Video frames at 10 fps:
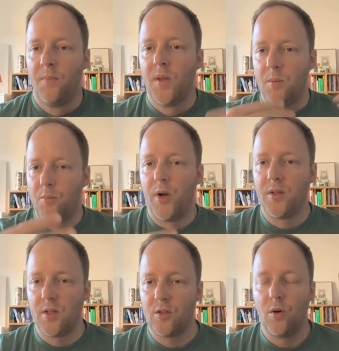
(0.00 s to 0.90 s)

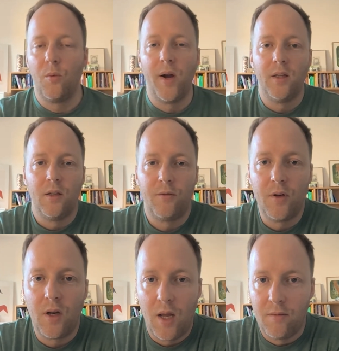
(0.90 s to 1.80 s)
brings us to a way
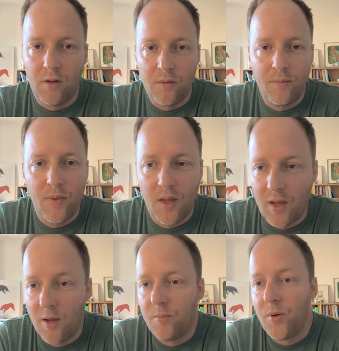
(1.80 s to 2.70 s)
different level.
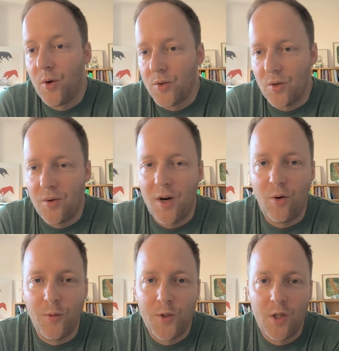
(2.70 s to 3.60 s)
But also now,
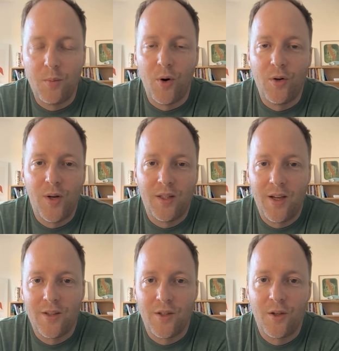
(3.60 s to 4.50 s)
obviously, the burn rate
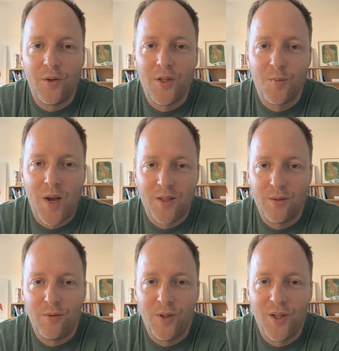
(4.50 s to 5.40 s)
has increased
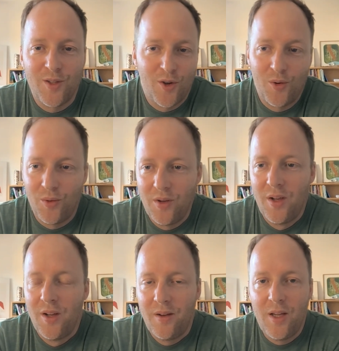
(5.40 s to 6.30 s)
massively. So
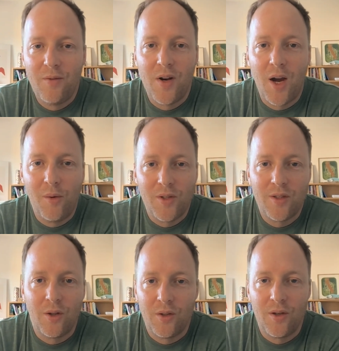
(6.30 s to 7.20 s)
even now, it's
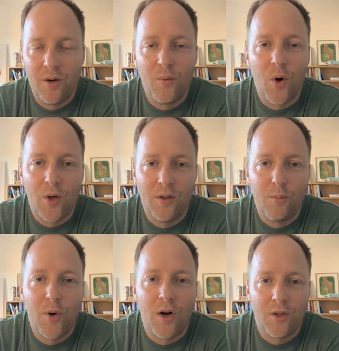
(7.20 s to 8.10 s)
not a walk in the
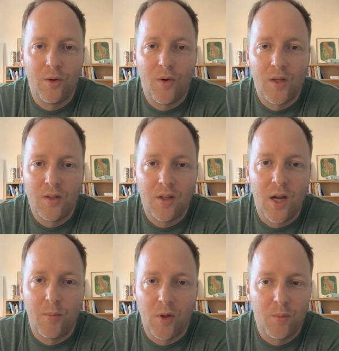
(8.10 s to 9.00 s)
park to raise the
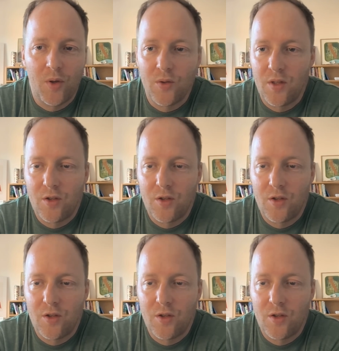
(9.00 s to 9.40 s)
capital because it's